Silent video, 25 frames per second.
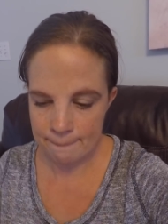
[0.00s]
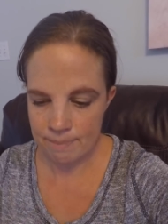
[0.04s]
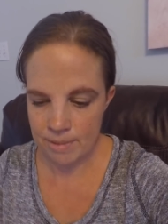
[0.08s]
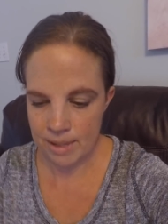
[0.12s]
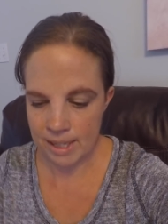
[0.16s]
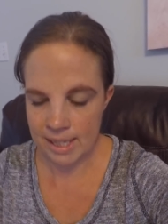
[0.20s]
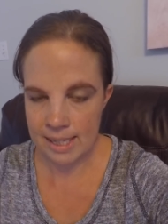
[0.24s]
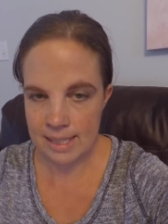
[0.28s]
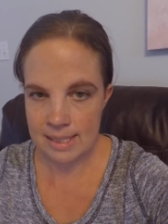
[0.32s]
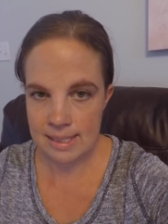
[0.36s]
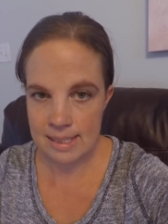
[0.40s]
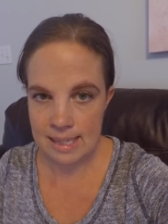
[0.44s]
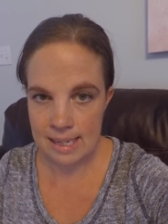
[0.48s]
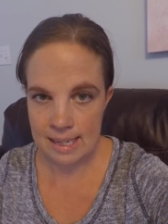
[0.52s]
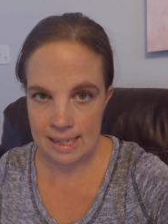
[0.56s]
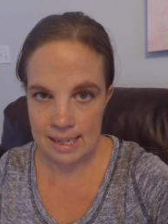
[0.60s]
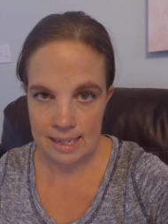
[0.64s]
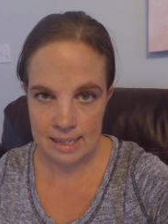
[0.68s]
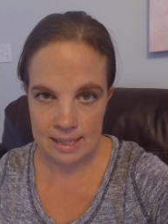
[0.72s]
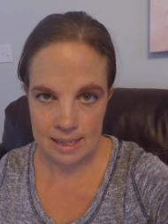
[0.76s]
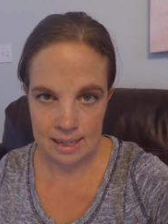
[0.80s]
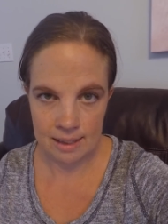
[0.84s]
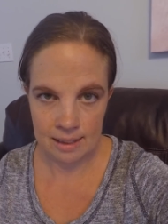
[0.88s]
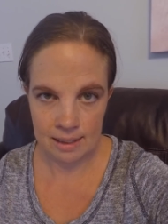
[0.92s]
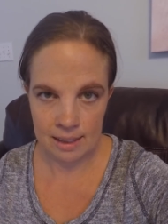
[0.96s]
The kids can
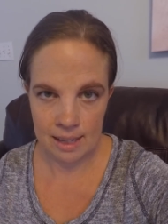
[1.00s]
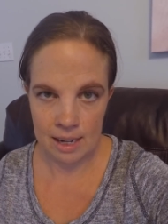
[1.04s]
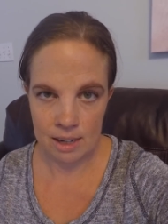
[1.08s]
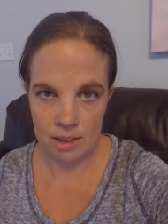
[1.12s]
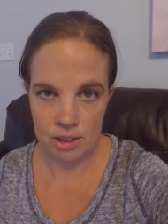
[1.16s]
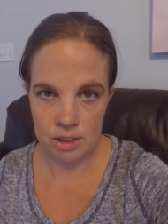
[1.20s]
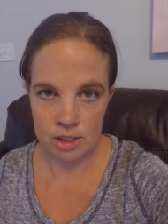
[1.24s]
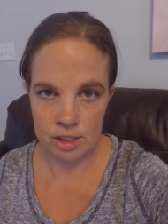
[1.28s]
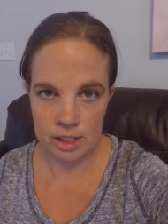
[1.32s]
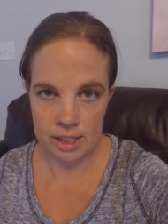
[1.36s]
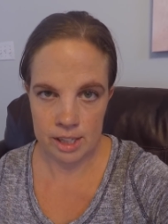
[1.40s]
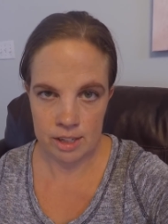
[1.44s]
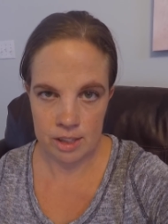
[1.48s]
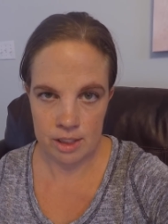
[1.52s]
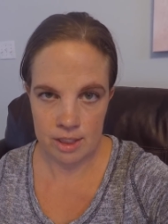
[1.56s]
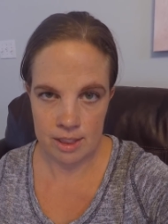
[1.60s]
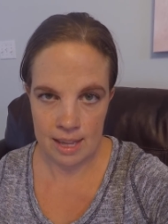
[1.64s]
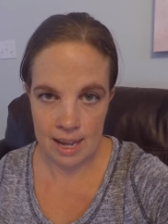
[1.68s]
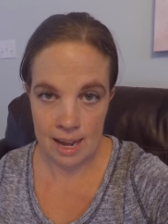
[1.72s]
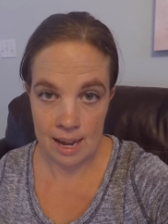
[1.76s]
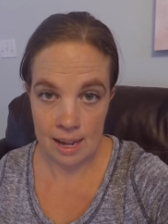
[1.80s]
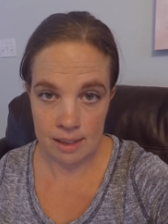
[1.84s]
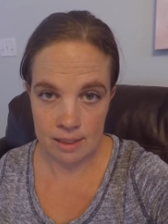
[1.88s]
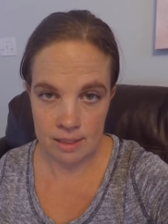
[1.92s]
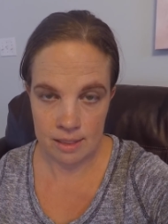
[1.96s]
get done a lot earlier than
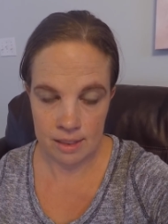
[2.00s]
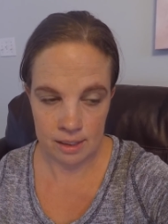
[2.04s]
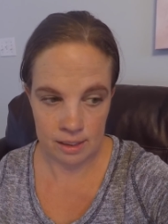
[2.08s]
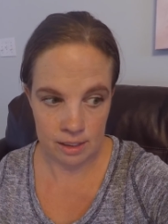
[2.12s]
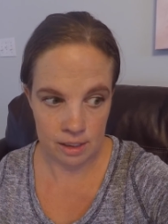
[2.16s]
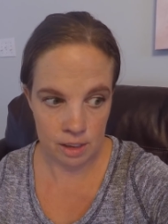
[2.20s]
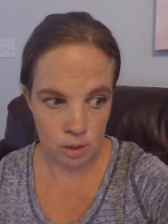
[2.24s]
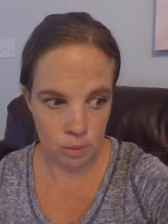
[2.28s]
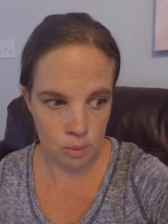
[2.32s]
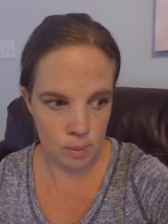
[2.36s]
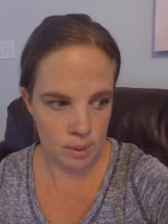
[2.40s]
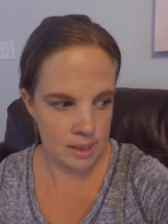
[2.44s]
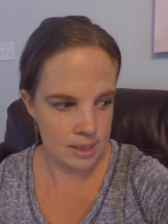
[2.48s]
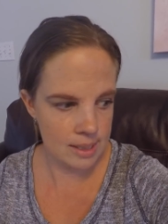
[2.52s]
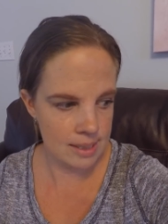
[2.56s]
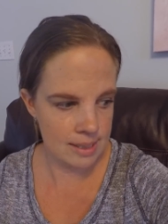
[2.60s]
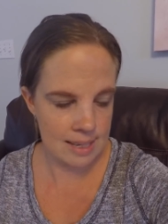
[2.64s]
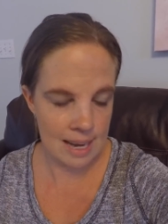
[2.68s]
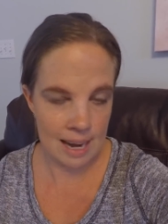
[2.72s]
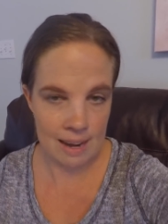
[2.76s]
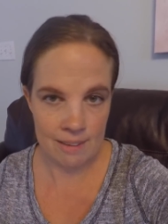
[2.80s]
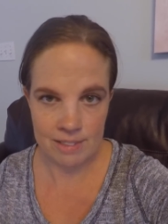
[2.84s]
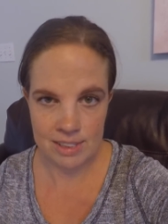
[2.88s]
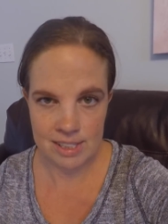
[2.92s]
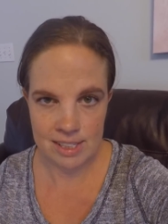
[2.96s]
that. The little ones,
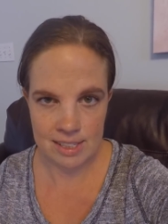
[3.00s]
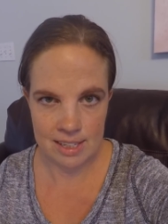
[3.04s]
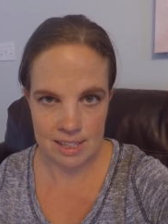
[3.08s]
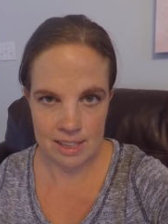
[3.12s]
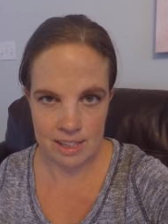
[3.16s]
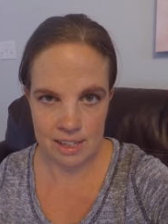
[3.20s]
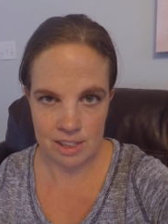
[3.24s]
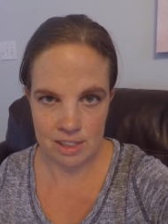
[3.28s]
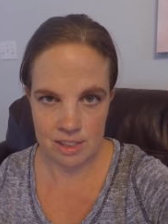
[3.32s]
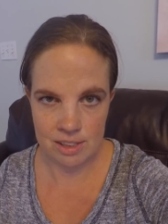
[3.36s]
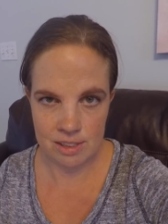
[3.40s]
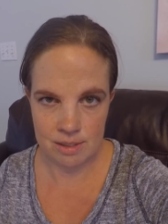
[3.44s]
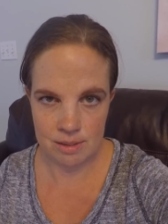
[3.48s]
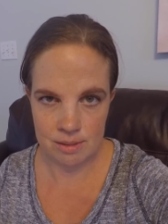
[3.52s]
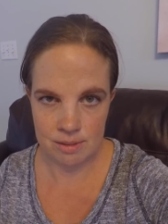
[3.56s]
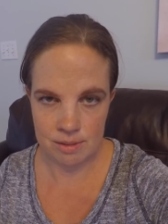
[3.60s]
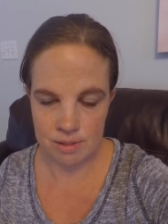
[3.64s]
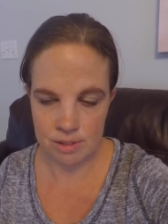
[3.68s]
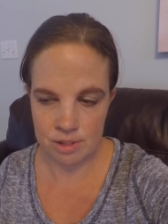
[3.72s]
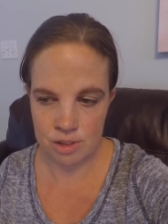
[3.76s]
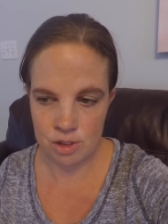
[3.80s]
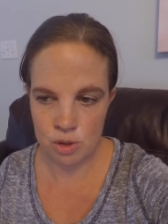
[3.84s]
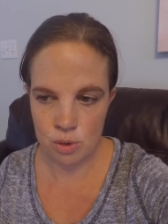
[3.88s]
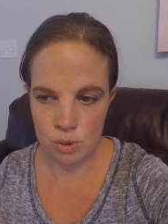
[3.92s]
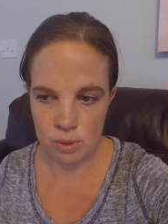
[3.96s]
obviously, their
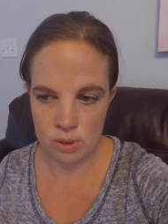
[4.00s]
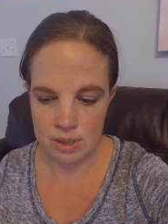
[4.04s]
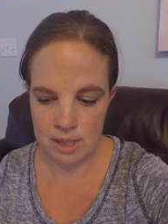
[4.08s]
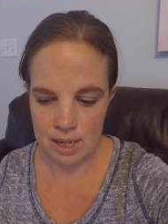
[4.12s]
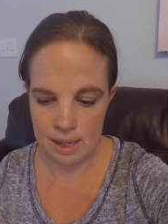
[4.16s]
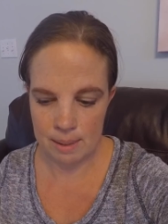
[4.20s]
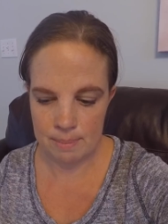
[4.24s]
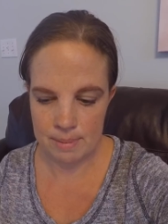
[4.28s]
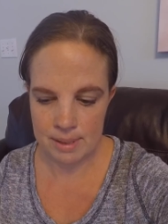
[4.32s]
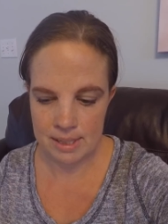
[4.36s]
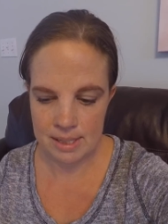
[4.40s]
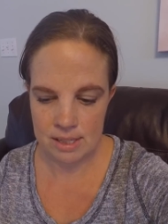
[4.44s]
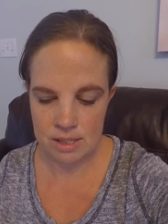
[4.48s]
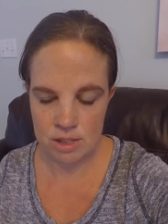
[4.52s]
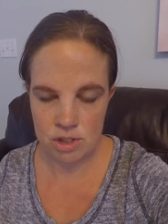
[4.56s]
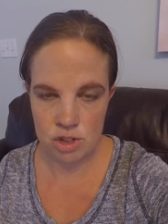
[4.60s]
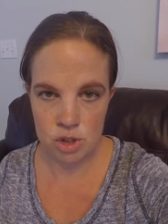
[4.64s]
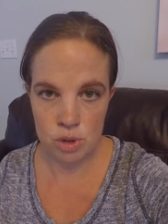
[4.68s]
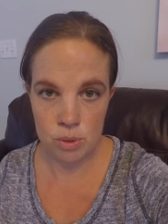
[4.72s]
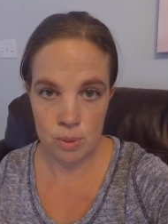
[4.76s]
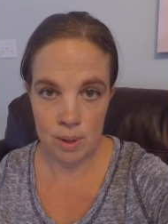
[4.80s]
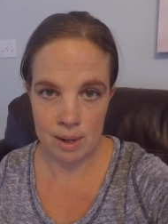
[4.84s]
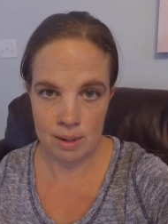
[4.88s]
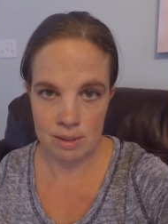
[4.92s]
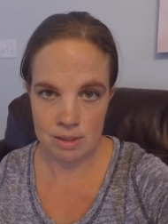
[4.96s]
school time is
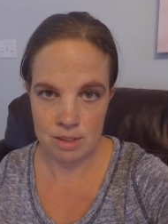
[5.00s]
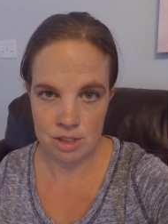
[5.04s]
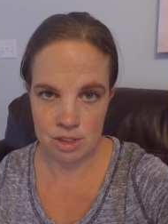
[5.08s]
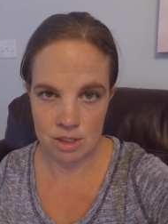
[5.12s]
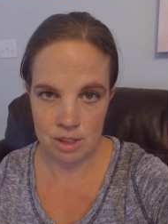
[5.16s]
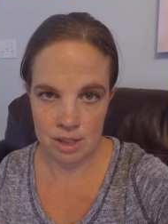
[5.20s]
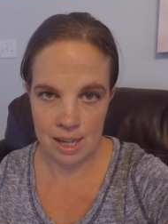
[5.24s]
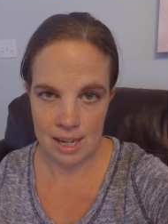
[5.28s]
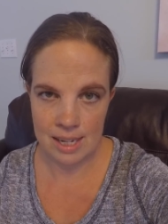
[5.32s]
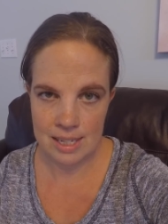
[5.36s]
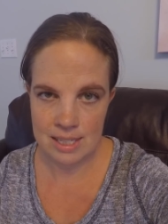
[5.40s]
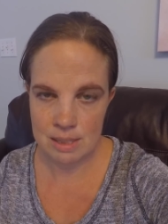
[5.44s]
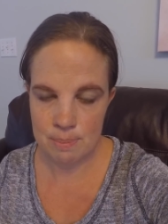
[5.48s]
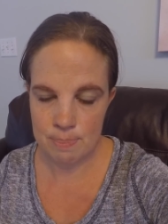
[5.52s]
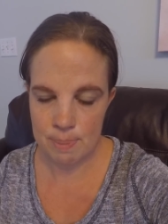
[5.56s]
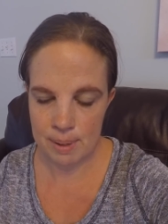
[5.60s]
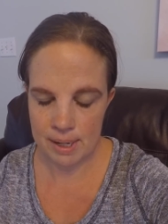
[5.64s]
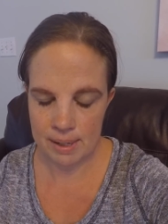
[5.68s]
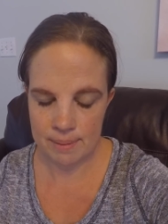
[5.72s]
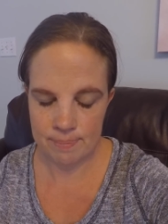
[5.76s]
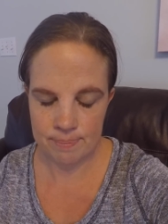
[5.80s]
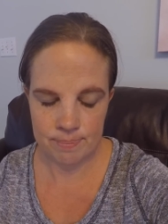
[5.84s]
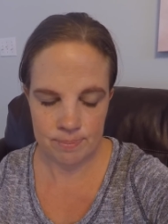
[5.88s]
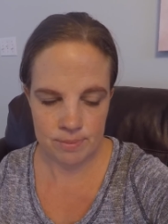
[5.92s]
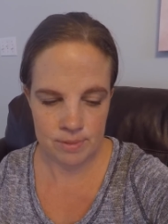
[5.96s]
two hours or less,
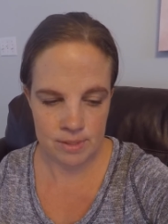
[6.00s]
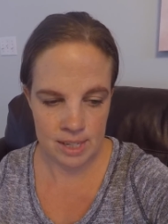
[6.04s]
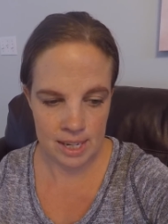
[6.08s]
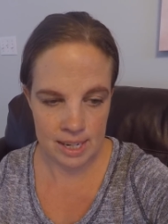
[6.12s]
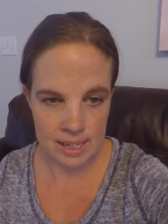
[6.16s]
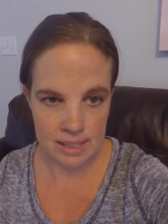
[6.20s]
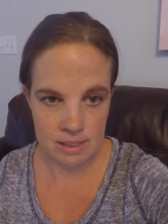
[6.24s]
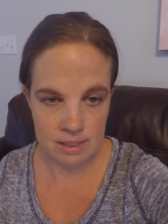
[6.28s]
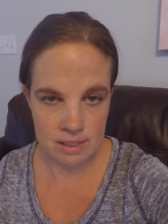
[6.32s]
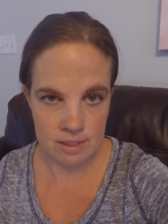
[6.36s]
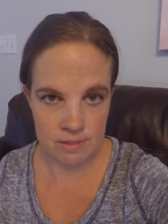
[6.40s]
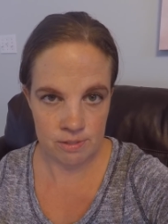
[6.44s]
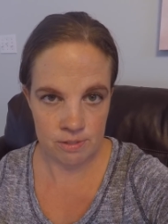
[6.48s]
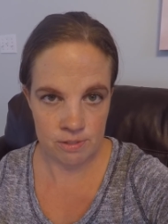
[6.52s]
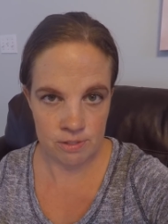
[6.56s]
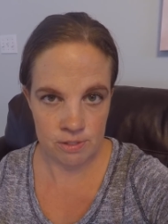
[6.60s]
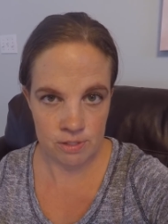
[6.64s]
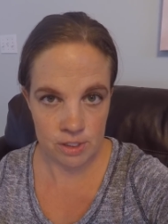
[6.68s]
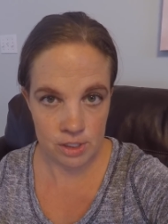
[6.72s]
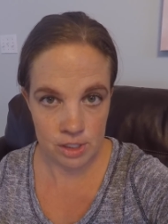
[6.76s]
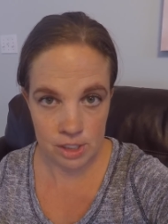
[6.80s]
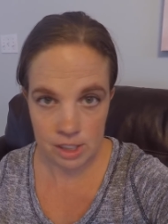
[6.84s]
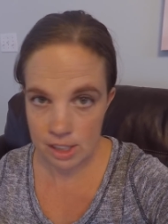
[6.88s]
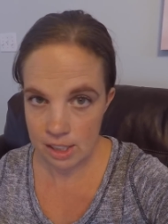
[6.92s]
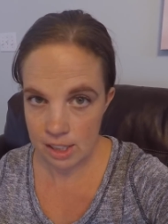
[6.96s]
but it takes
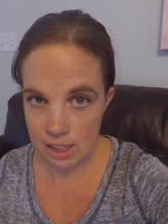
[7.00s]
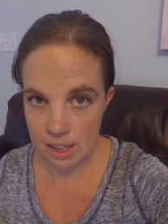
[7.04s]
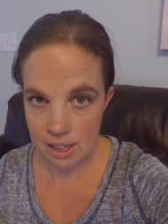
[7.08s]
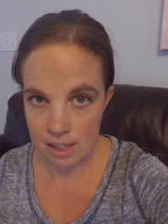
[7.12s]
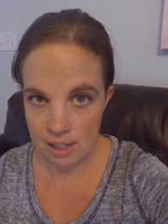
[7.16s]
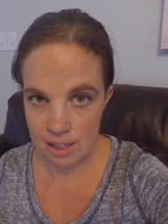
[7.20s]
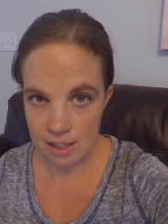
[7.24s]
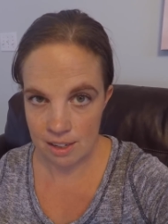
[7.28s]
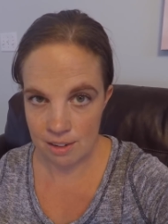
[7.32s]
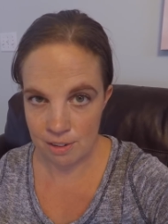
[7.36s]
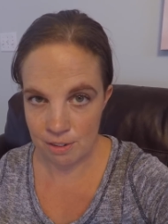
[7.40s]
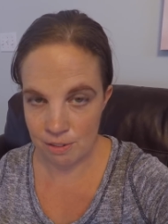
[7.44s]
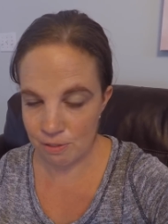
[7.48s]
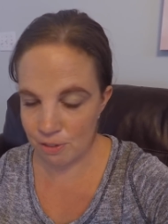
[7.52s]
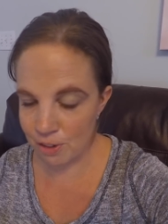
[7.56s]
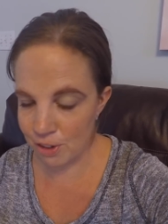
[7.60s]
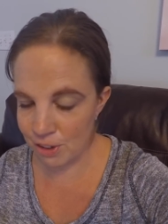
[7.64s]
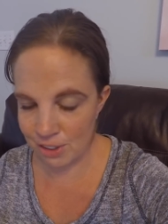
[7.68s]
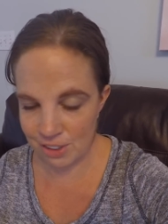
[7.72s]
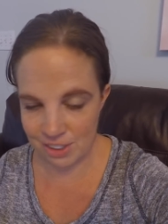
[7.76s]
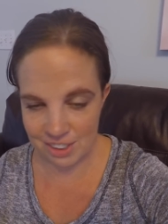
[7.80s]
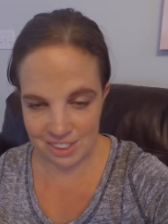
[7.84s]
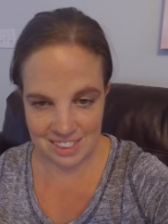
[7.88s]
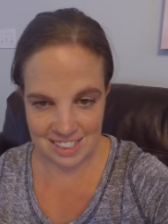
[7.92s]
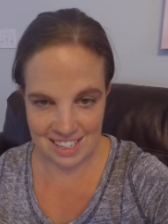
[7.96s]
full a
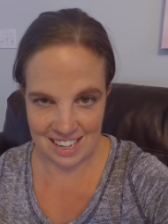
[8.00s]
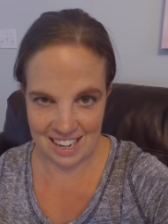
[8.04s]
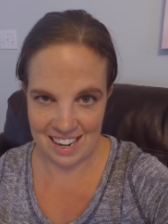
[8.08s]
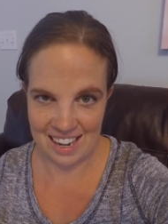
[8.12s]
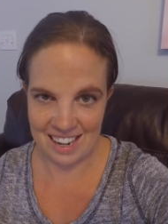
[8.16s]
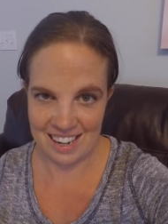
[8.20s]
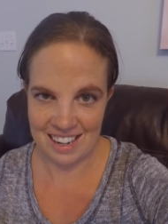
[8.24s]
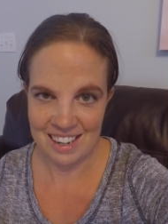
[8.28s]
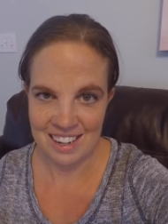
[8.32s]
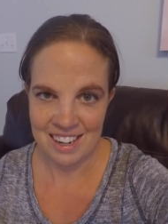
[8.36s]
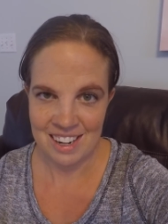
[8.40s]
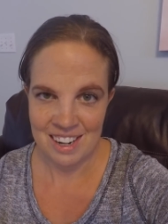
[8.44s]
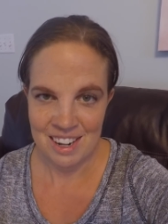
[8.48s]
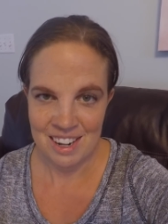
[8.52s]
full day